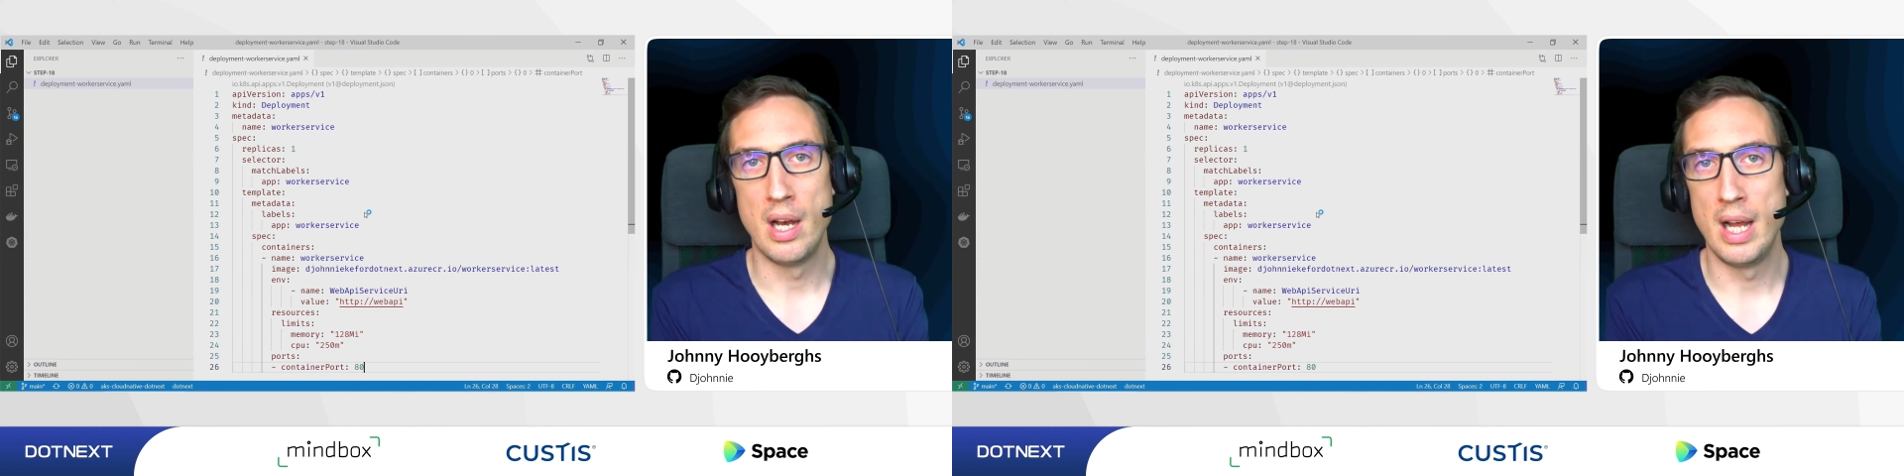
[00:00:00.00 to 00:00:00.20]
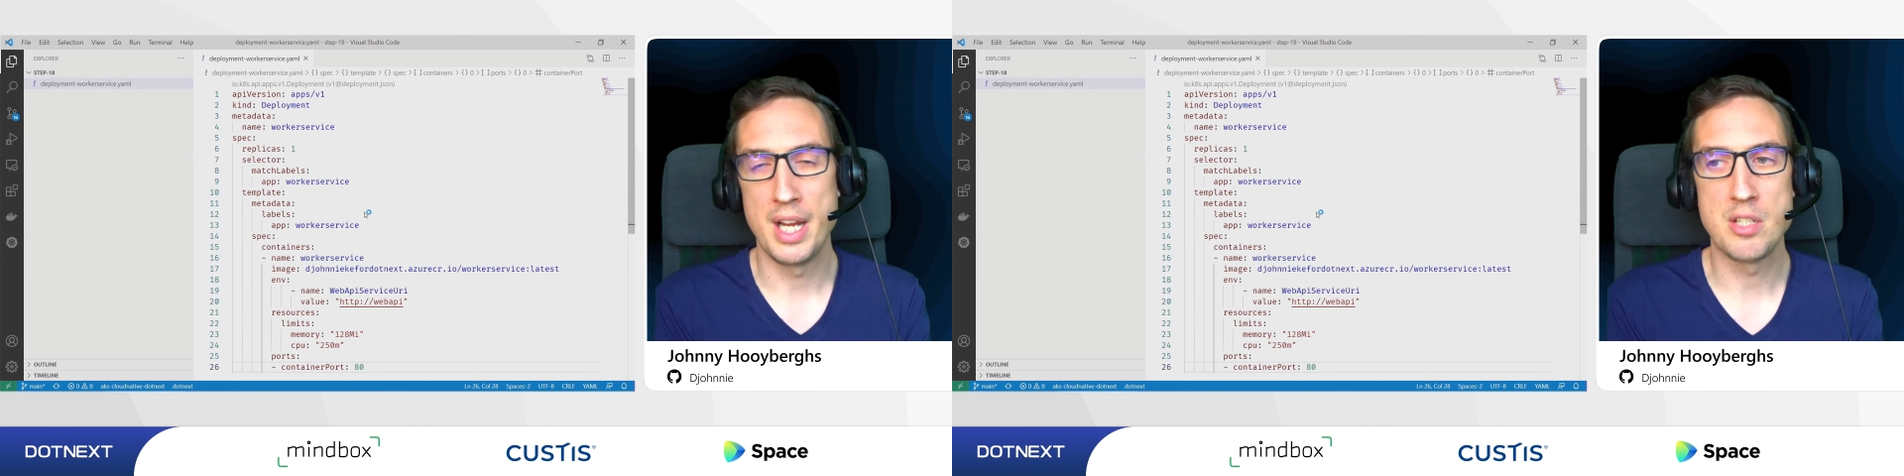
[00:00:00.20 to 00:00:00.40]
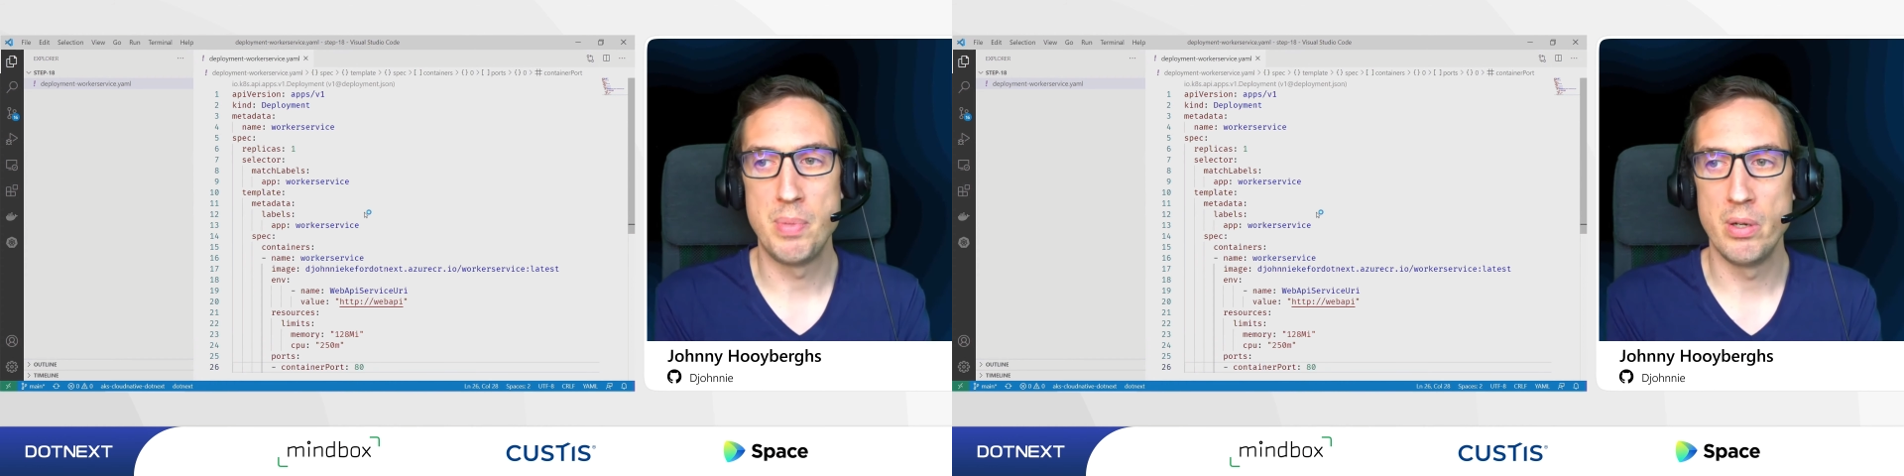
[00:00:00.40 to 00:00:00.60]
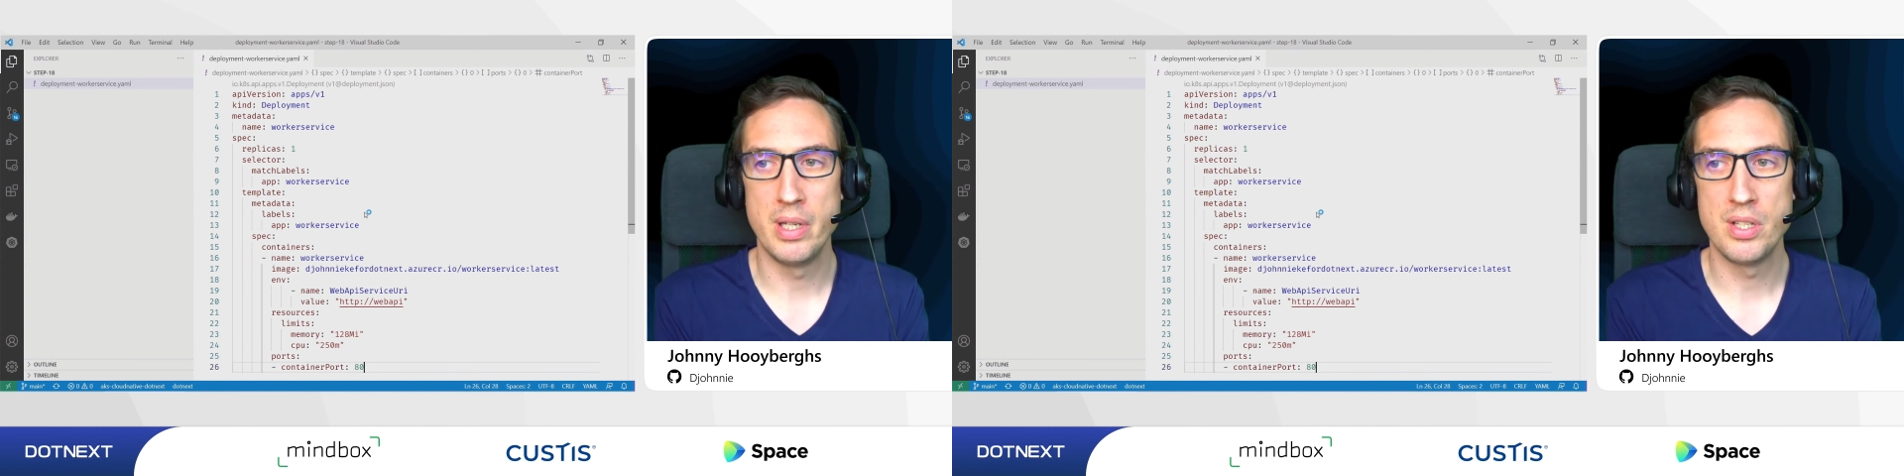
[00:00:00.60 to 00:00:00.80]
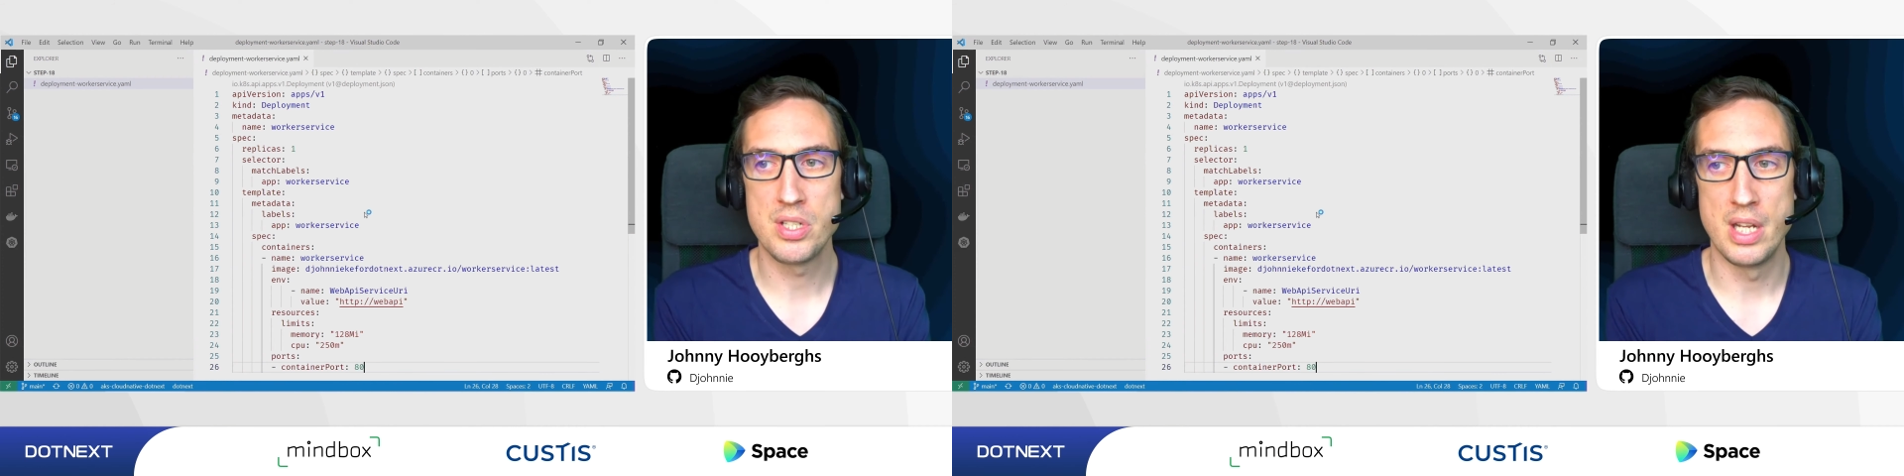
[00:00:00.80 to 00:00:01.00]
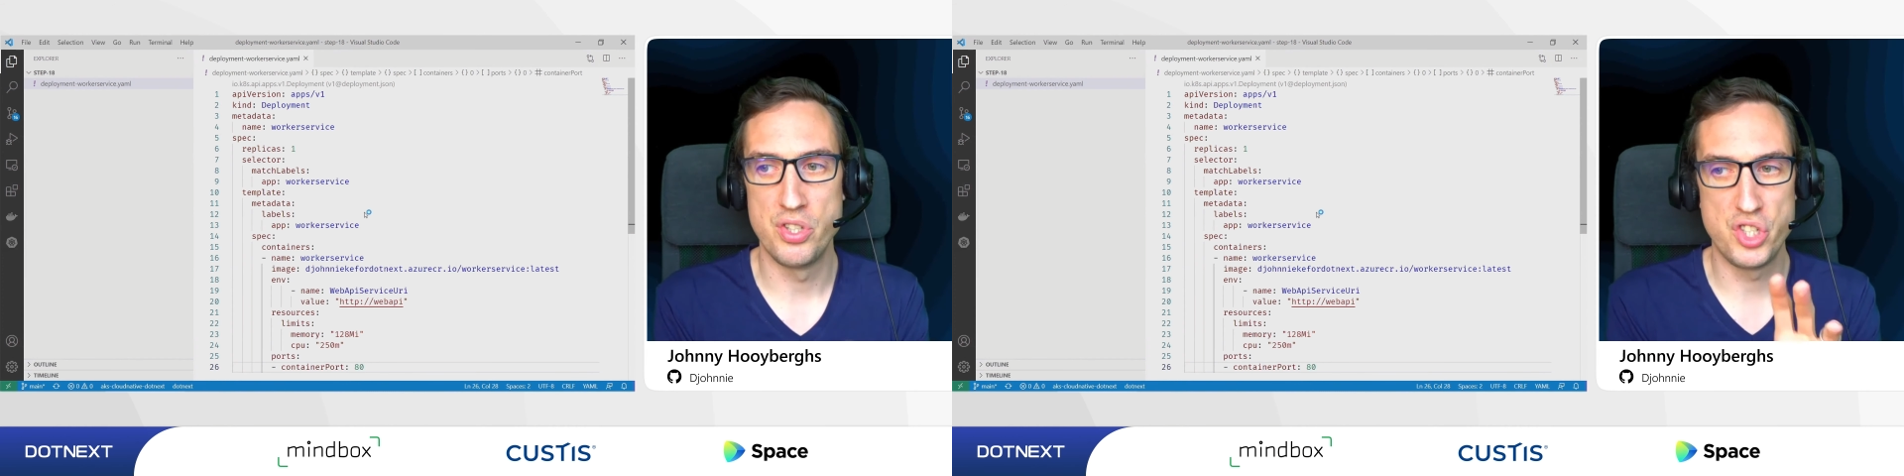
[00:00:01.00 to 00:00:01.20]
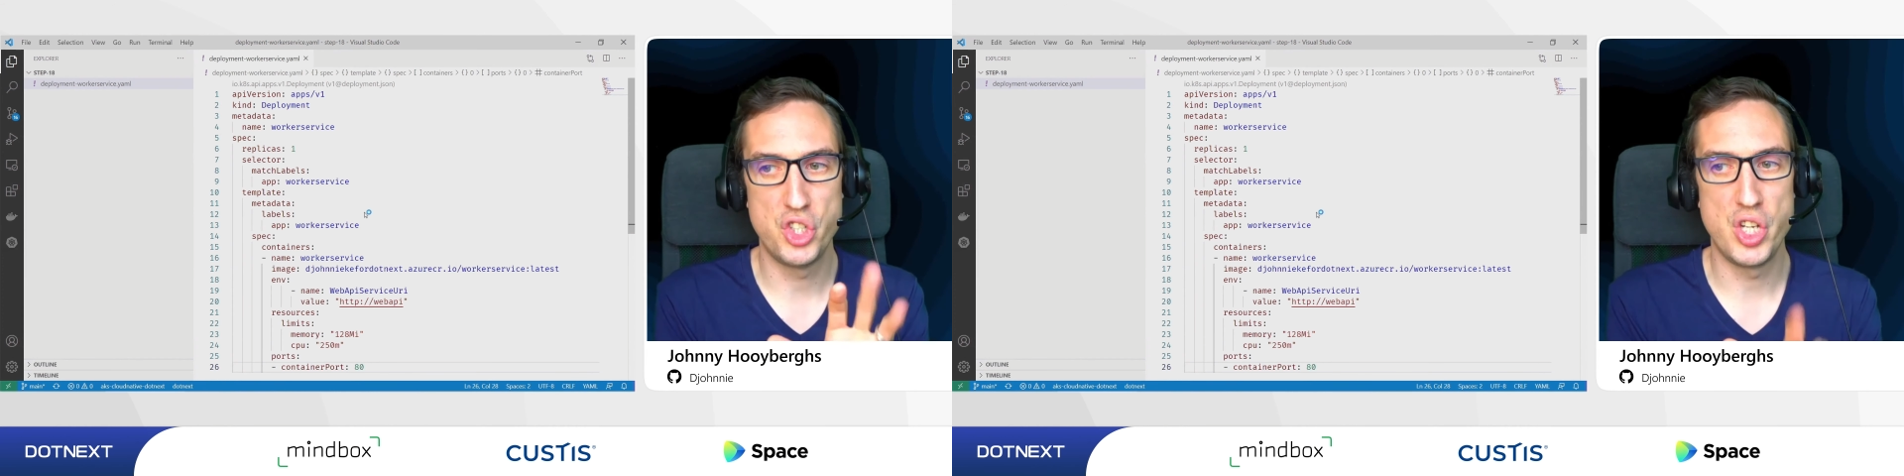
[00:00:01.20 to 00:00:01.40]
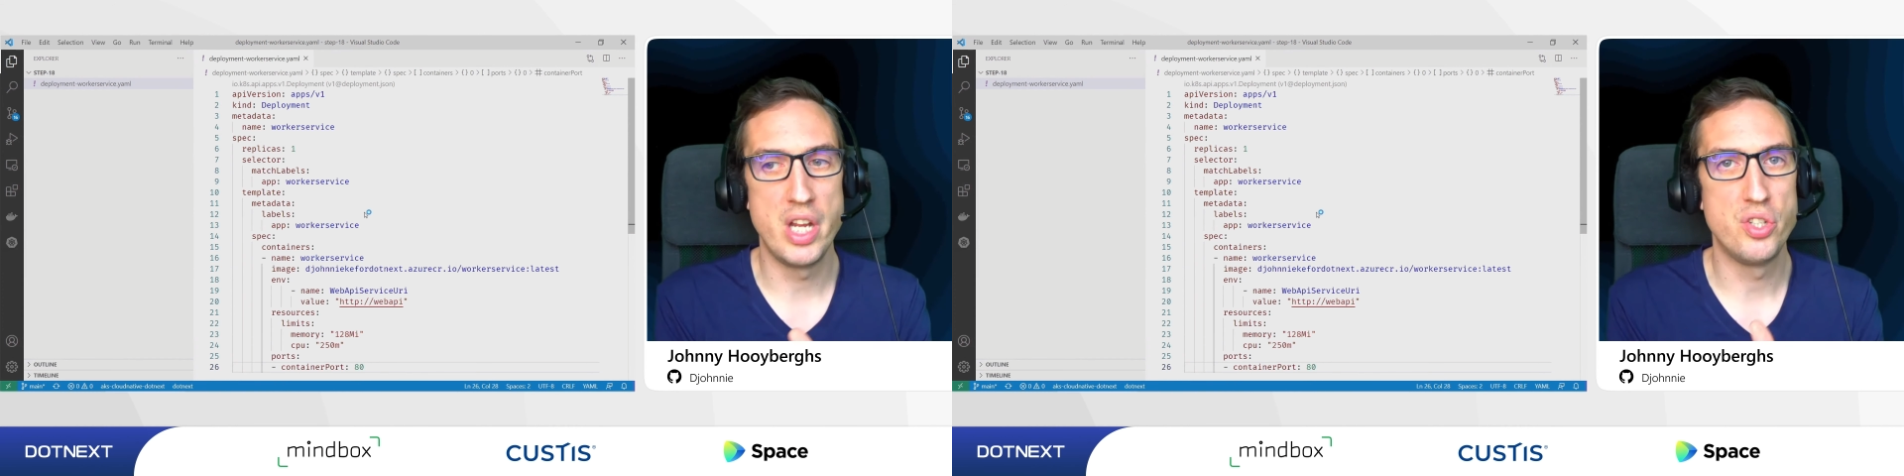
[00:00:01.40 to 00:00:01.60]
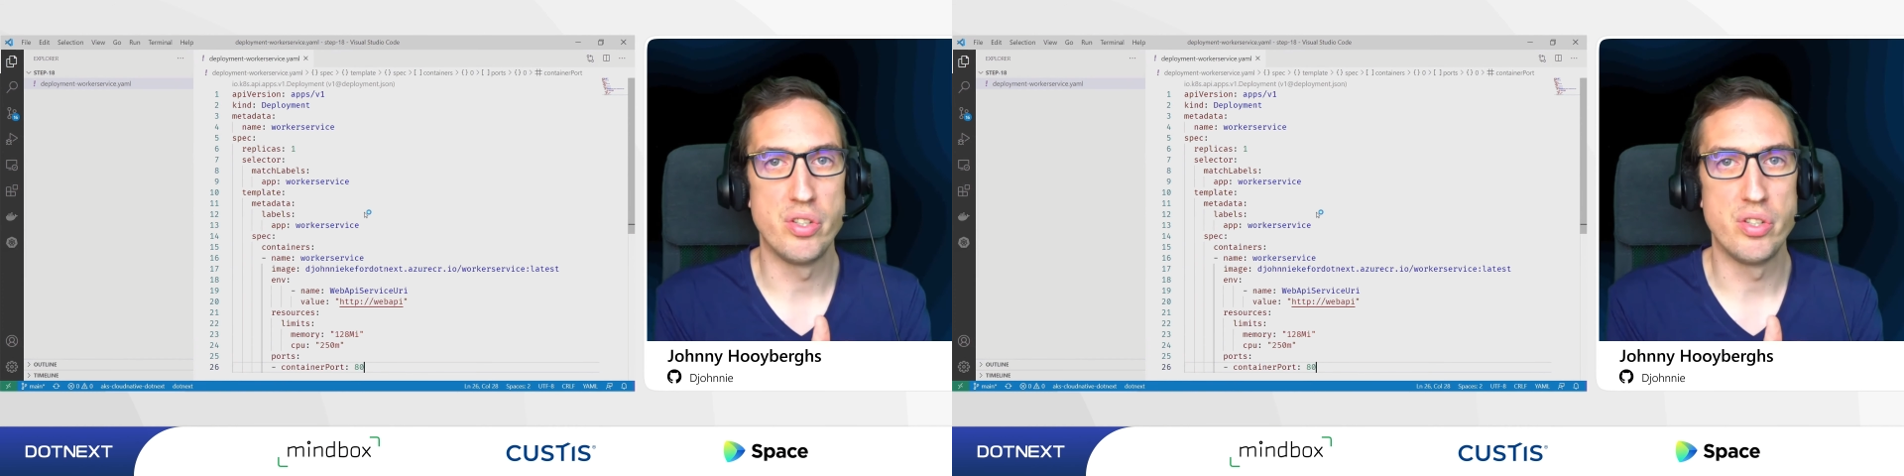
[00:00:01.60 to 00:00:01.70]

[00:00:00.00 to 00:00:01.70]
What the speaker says: experience and change